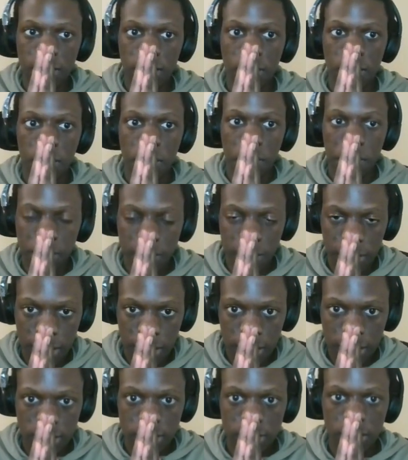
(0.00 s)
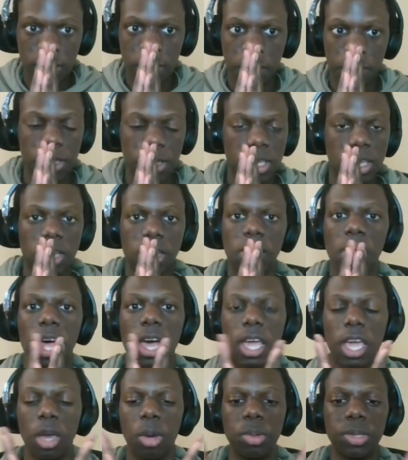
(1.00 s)
the
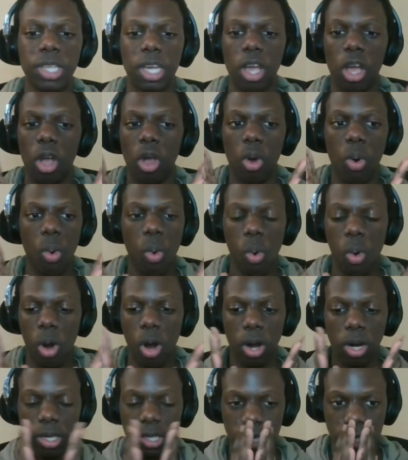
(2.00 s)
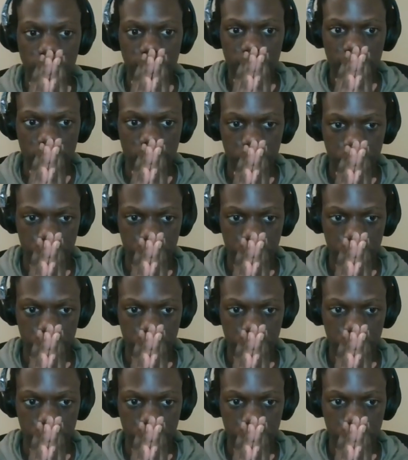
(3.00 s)
clock. It was like a quarter till six,